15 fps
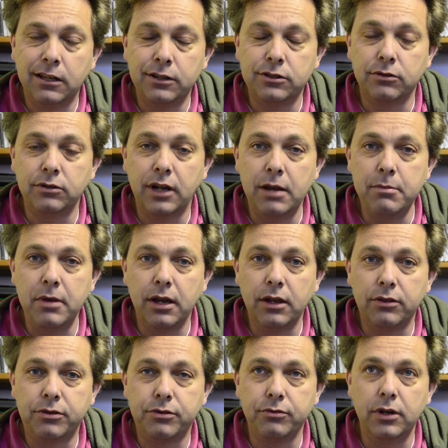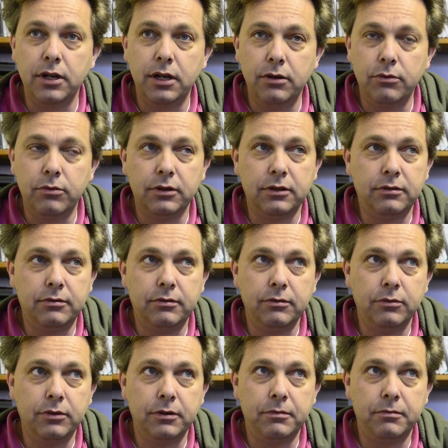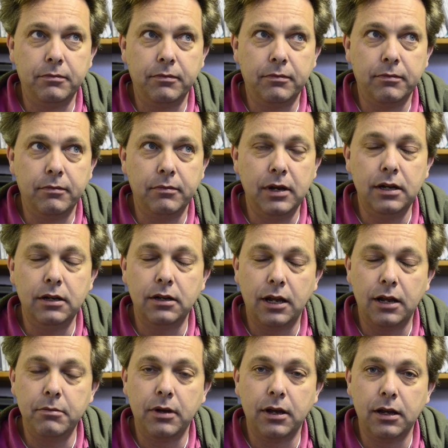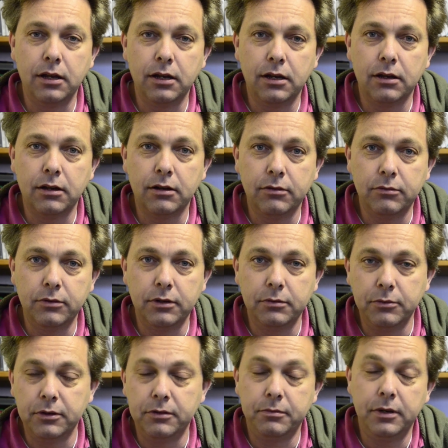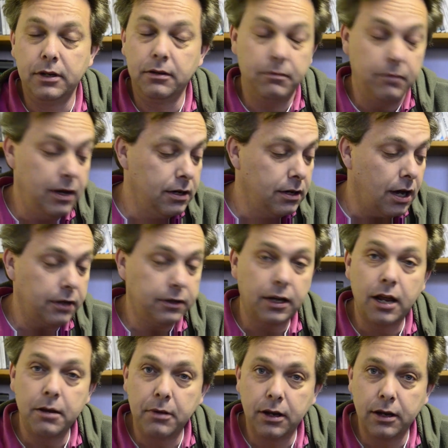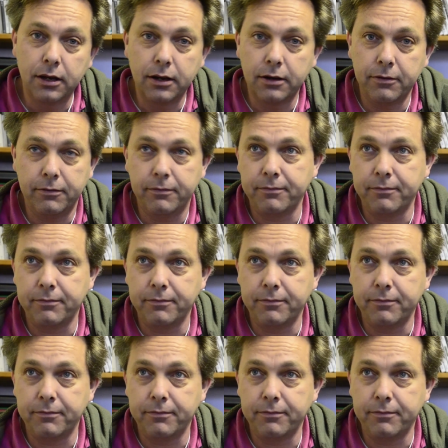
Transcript: So naming 3 would mean naming would mean not naming